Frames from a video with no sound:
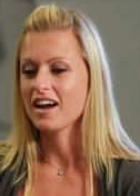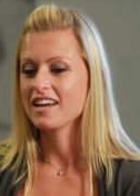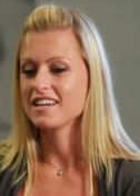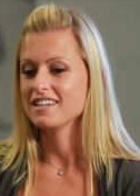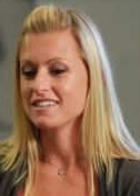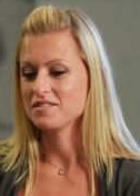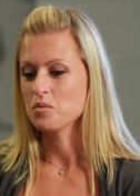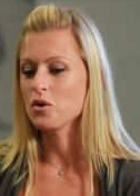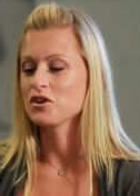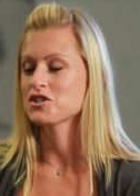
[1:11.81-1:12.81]
I
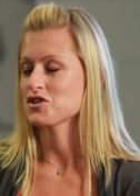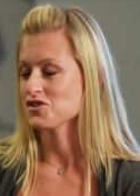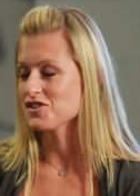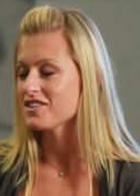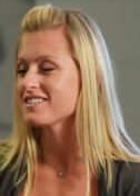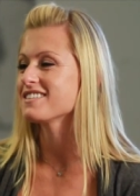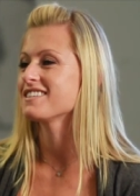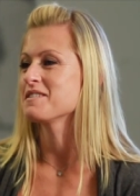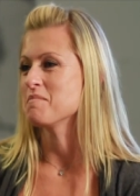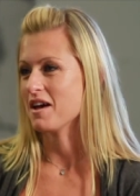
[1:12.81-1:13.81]
wore a shirt
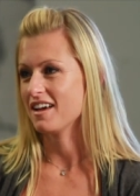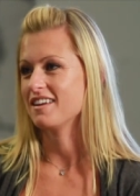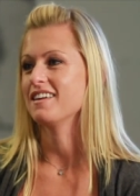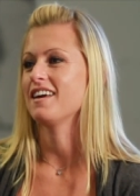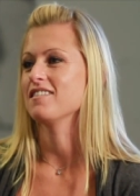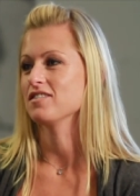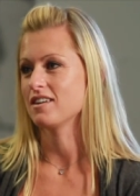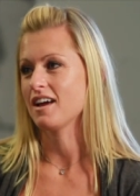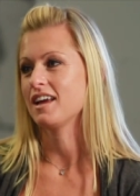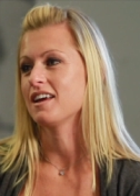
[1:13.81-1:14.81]
to bed
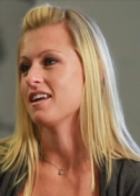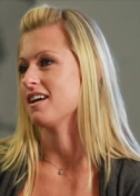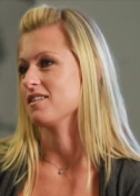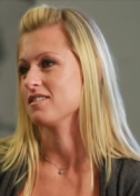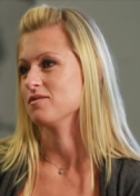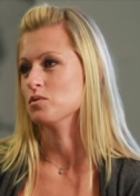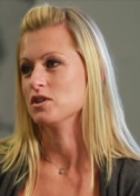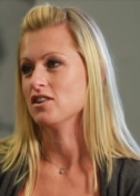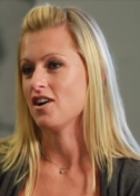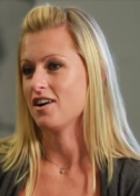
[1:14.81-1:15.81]
every night, and I
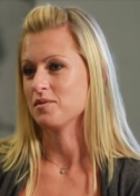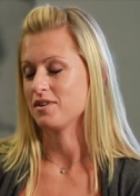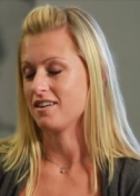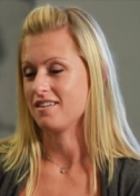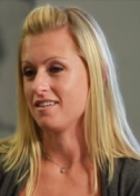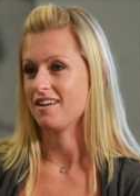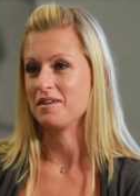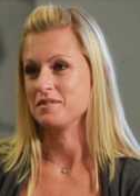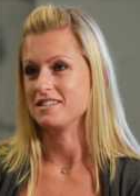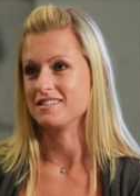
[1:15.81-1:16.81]
would not, when
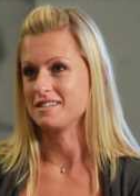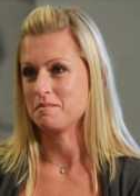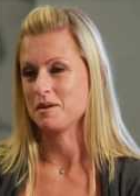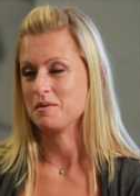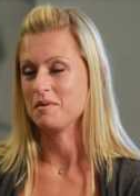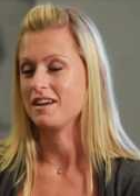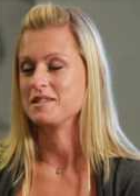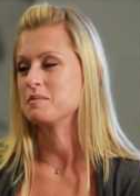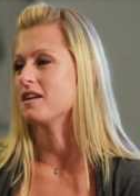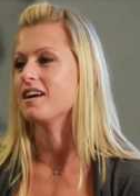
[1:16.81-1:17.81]
I was intimate with my
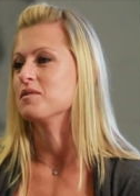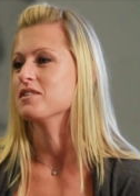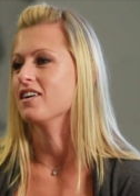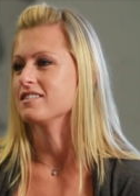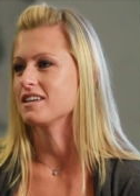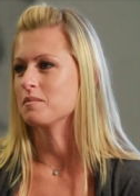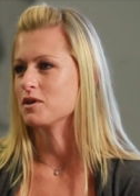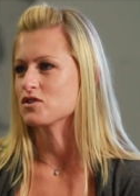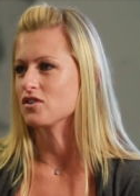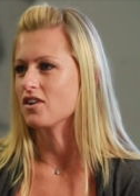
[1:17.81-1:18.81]
husband, I would not take
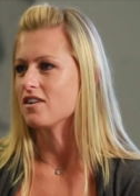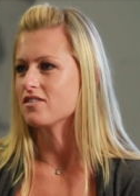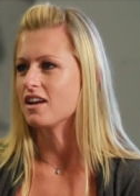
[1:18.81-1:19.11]
my shirt off,